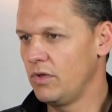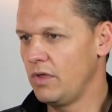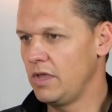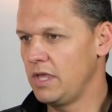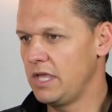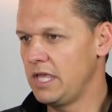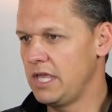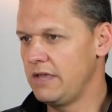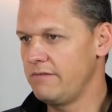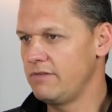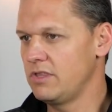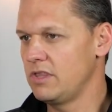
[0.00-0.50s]

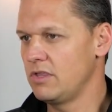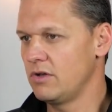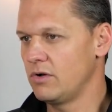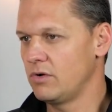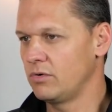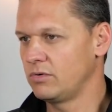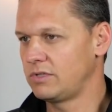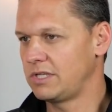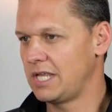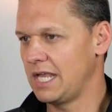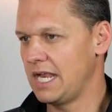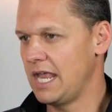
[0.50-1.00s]
even though
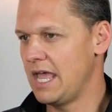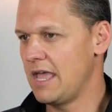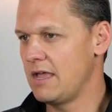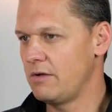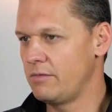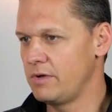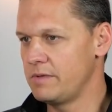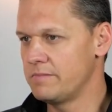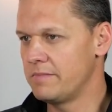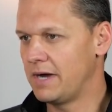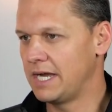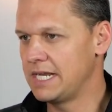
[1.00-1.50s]
today
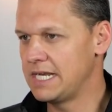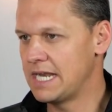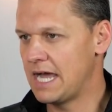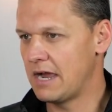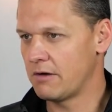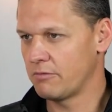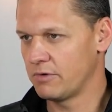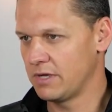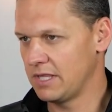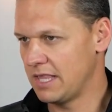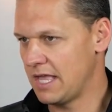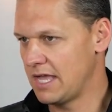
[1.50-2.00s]
we might not
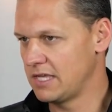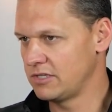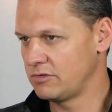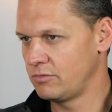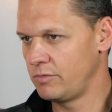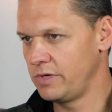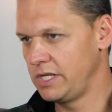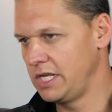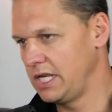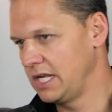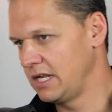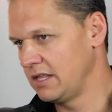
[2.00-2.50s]
realize
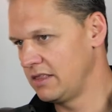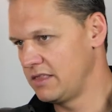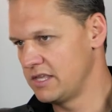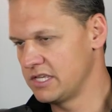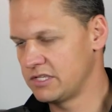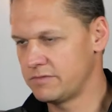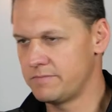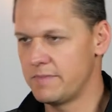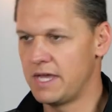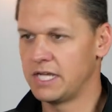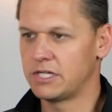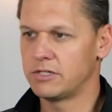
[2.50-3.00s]
we needed
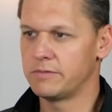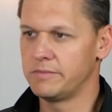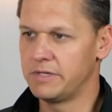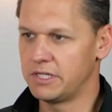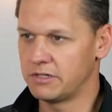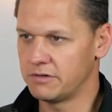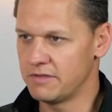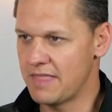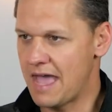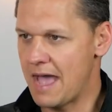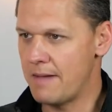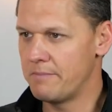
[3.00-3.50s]
this measurement
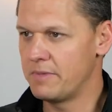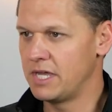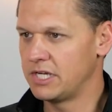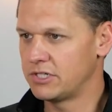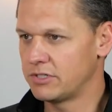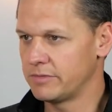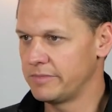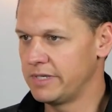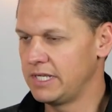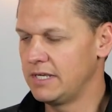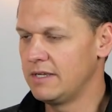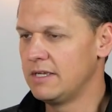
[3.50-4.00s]
or that
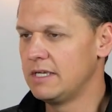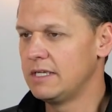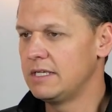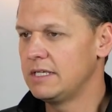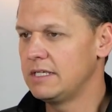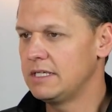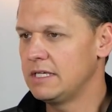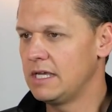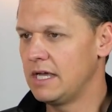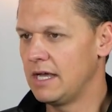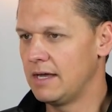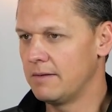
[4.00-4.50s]
measurement,
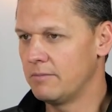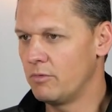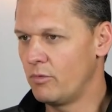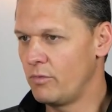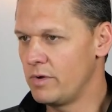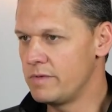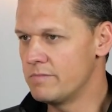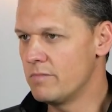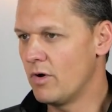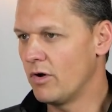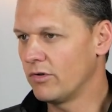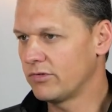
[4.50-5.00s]

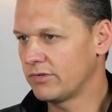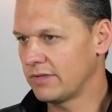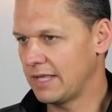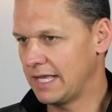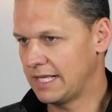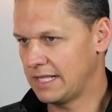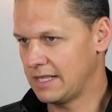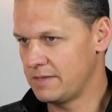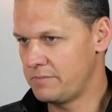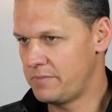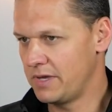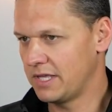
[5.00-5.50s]
we most
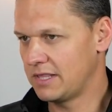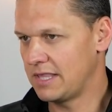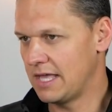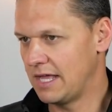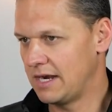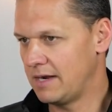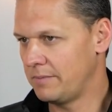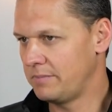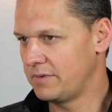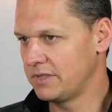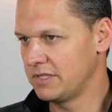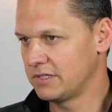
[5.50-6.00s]
likely pick that
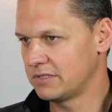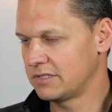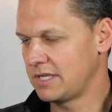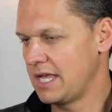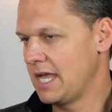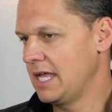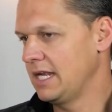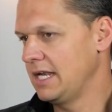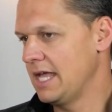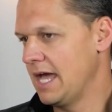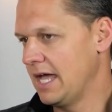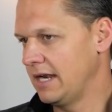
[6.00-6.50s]
up in the
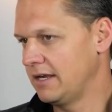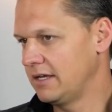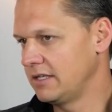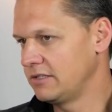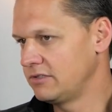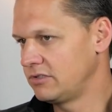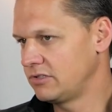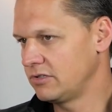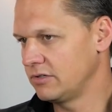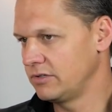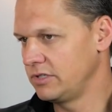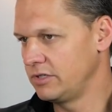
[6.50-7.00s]
scan data. And
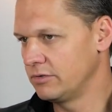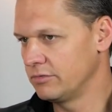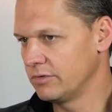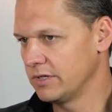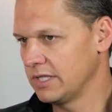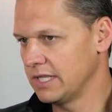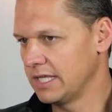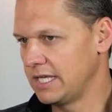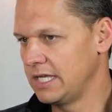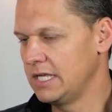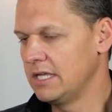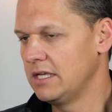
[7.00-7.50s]
so you
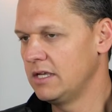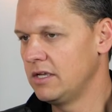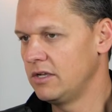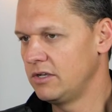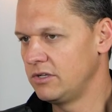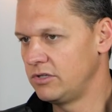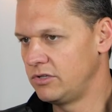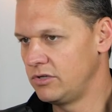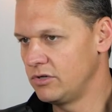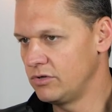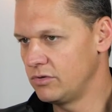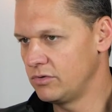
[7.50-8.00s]
really
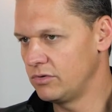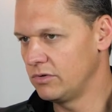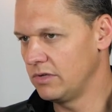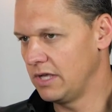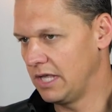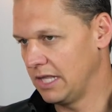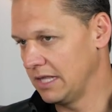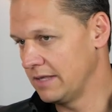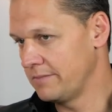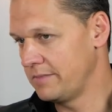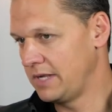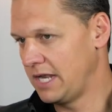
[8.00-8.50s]
do
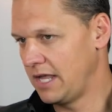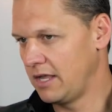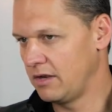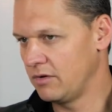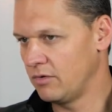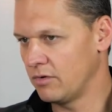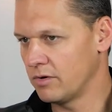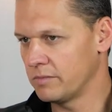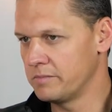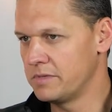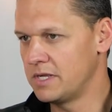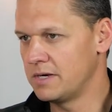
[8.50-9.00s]
eliminate
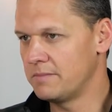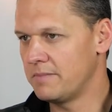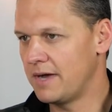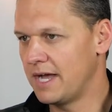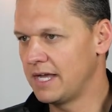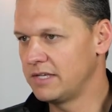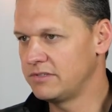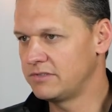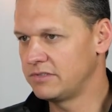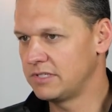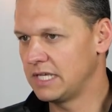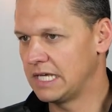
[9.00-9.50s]
or
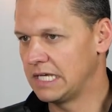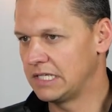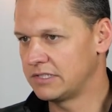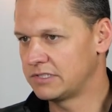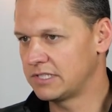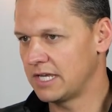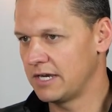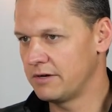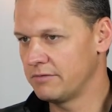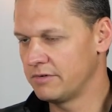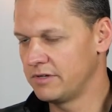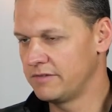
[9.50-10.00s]
minimize
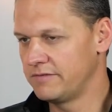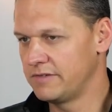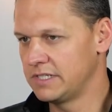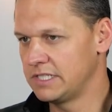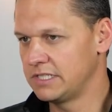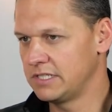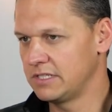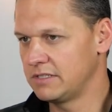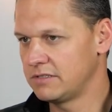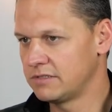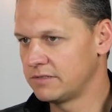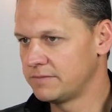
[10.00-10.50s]
site
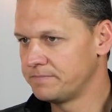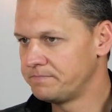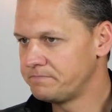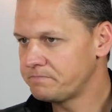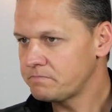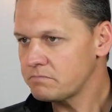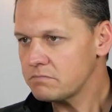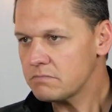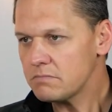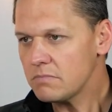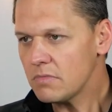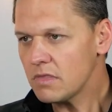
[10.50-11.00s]
revisits.
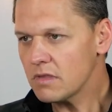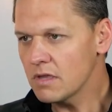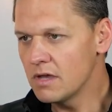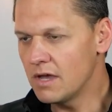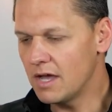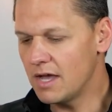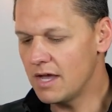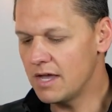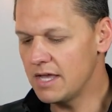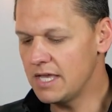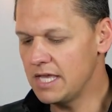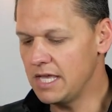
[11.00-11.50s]

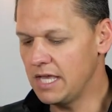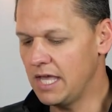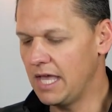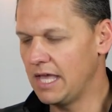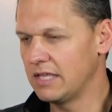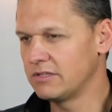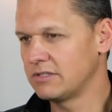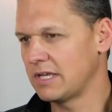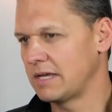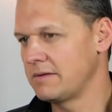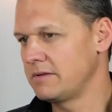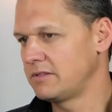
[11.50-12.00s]

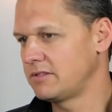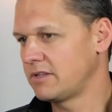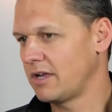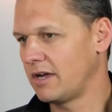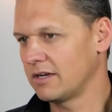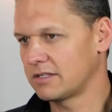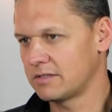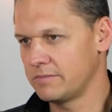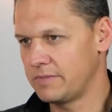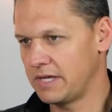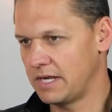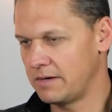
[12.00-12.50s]
As I
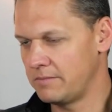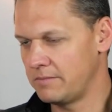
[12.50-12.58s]
talked about a